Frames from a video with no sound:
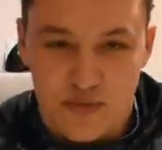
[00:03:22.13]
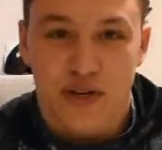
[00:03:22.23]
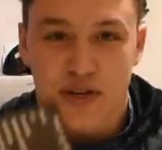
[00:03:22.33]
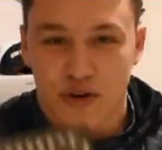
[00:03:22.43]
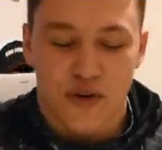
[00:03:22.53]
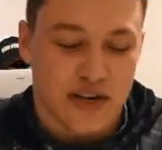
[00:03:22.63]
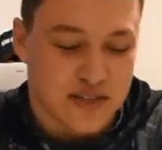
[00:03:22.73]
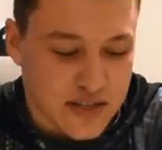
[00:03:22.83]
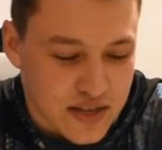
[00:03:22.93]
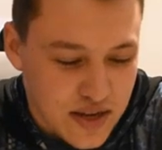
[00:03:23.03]
We're gonna go right into
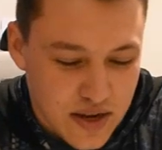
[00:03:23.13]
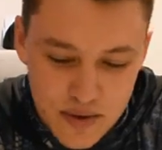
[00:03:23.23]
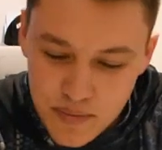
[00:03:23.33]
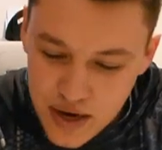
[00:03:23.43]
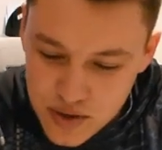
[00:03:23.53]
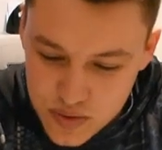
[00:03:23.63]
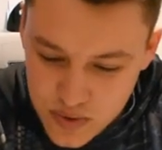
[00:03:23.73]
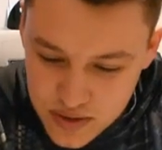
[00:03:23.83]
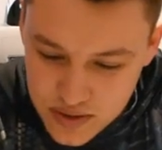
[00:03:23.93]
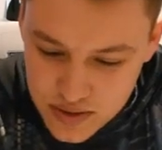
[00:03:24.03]
this.
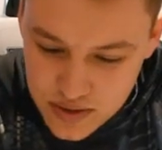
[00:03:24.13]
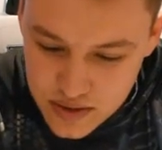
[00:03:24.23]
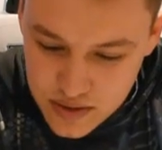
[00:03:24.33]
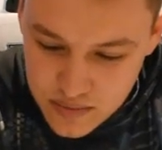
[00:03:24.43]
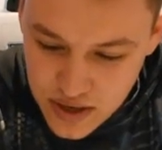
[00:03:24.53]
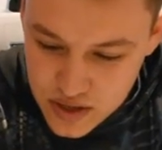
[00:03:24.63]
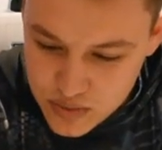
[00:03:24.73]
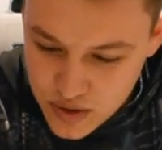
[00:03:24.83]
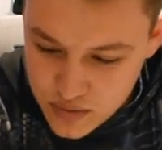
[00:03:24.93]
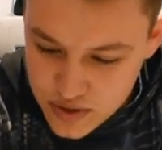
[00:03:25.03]
Biospawn.
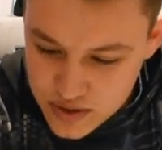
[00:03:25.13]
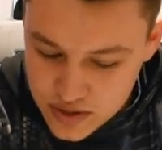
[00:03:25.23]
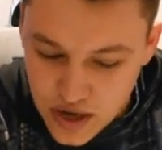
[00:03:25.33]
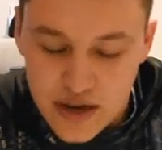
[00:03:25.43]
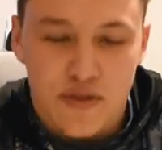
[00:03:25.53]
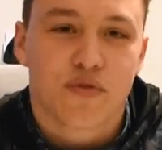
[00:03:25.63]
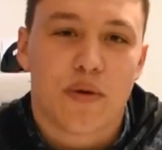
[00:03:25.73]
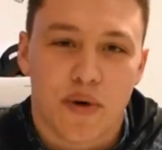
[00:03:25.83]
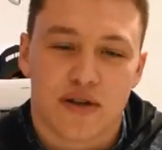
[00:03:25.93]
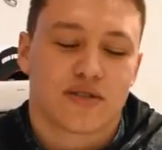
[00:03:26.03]
Biospawn was, alright,
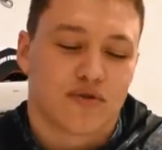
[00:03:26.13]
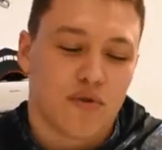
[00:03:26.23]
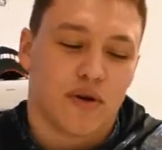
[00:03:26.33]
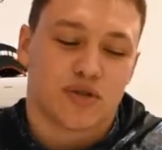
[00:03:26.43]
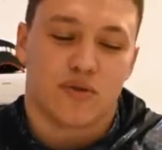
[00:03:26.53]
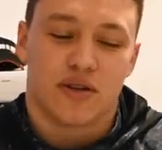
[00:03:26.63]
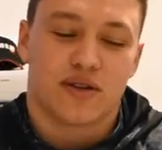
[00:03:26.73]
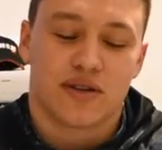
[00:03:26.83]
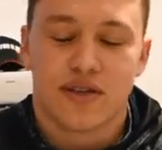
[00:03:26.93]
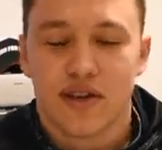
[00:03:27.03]
$3, but
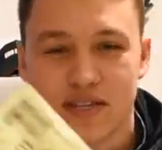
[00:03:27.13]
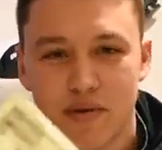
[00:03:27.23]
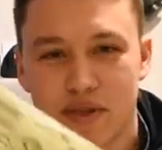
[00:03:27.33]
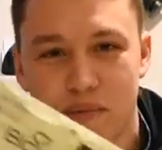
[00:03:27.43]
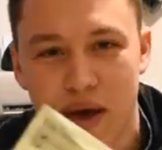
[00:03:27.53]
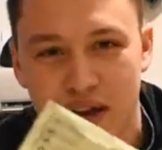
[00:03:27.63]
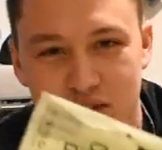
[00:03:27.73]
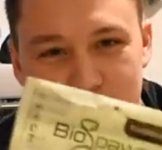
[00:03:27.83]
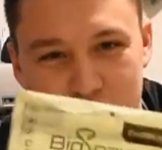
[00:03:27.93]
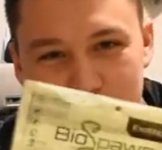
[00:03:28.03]
you guys can make the package
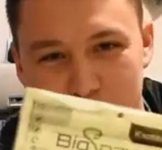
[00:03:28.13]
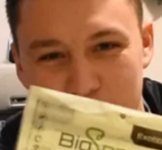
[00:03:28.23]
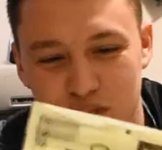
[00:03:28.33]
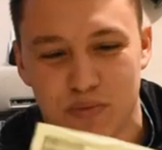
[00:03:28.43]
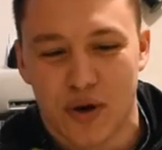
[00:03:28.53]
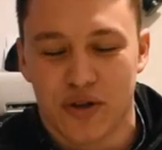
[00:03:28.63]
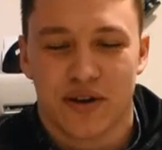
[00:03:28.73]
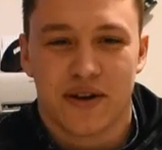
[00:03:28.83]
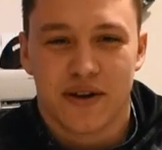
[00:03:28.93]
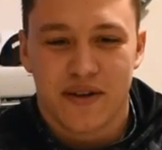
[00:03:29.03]
a little bit smaller.
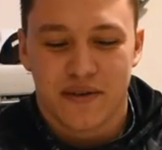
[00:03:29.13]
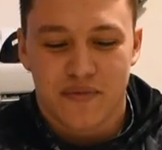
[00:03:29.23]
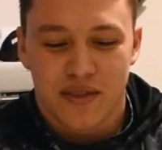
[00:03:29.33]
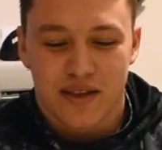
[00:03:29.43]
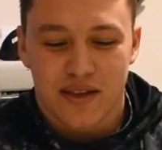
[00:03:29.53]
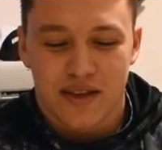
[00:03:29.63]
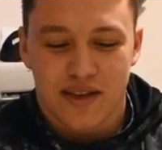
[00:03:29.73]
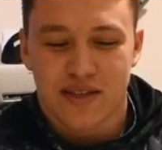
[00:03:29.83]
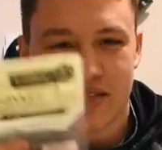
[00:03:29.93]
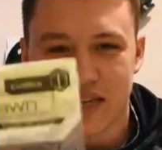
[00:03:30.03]

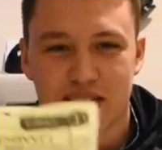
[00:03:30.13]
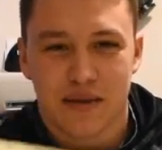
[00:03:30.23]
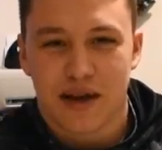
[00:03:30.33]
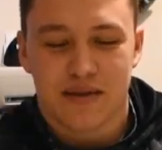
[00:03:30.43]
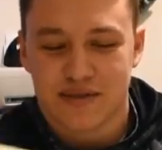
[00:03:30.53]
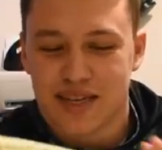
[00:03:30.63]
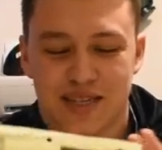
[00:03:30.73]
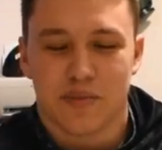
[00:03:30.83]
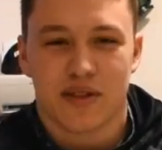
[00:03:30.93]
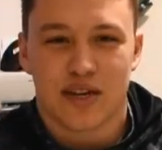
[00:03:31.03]
It just takes it takes
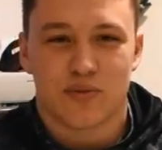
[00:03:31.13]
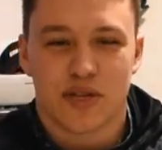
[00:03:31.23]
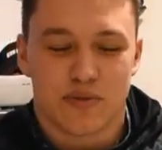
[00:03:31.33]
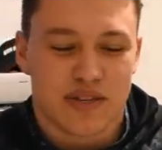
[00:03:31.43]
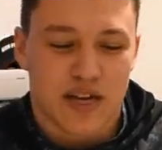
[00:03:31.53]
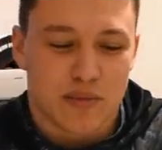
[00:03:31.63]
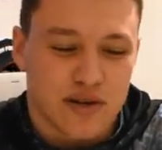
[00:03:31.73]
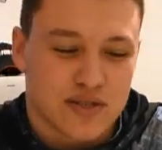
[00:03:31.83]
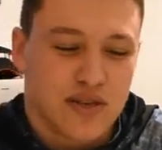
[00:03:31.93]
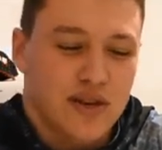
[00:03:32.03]
up a lot of space in my tackle
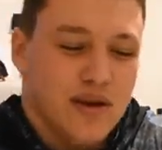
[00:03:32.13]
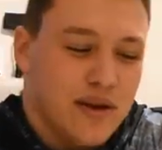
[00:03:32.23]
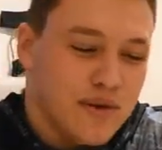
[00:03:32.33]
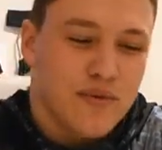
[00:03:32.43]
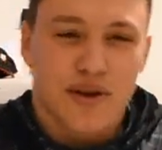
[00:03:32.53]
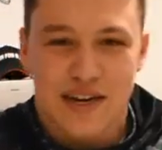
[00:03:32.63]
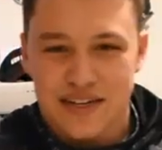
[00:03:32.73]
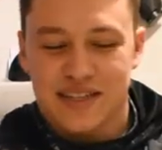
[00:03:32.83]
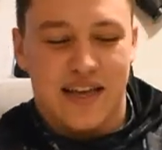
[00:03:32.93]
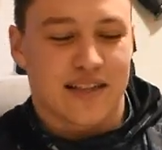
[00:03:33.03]
box. We'll get
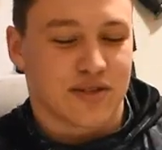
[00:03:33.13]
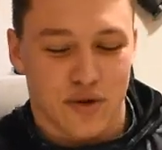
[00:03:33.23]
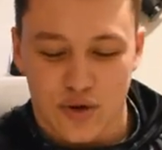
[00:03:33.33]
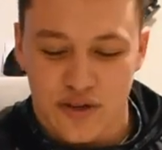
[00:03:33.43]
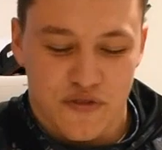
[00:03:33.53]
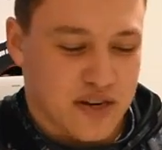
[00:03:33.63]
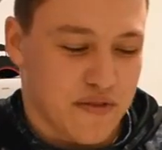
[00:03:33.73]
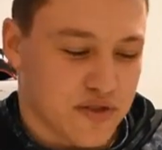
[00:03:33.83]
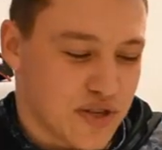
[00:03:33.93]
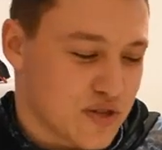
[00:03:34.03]
into that. That's a whole different
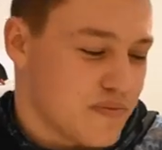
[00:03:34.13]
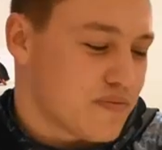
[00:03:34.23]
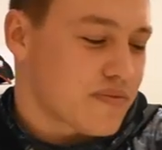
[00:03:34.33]
conversation.